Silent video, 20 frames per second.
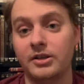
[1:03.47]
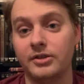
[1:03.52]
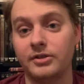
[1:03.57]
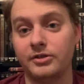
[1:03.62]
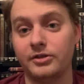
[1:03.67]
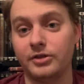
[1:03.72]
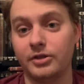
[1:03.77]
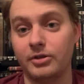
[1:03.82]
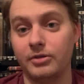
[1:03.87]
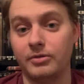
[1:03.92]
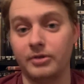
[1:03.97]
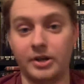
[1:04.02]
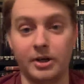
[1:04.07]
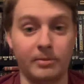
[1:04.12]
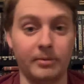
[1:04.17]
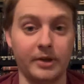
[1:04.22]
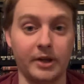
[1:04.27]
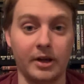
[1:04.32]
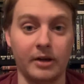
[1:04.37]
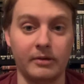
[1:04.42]
So here
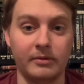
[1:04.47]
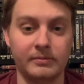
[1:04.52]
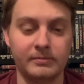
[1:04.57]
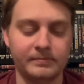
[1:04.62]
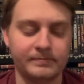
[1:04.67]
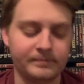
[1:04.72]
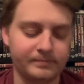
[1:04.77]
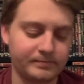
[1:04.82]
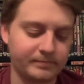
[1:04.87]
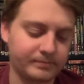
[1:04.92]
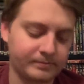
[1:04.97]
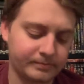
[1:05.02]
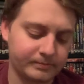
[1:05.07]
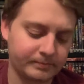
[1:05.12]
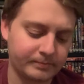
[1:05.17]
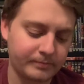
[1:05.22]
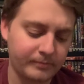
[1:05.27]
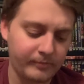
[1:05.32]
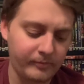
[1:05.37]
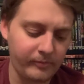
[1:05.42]
we go.
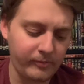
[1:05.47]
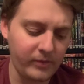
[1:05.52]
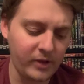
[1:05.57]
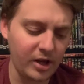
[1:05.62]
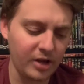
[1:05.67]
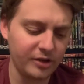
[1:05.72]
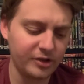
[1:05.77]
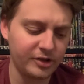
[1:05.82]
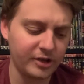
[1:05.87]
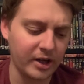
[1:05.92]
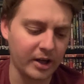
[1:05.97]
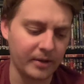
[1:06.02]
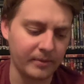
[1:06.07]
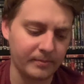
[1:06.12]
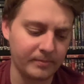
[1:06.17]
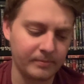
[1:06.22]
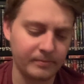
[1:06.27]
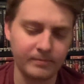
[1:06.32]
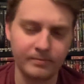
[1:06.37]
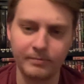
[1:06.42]
So yeah,
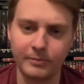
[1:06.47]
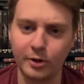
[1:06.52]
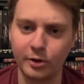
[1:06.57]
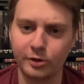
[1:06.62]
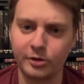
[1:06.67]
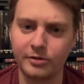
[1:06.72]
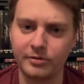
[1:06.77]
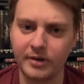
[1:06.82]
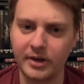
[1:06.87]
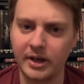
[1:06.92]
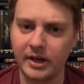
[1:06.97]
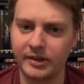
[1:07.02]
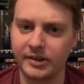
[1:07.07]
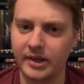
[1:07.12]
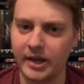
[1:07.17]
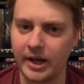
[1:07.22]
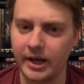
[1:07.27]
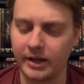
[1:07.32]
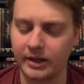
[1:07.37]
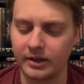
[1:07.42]
those 3 I
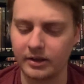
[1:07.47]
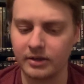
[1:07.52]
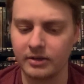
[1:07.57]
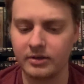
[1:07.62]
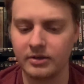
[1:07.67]
tag.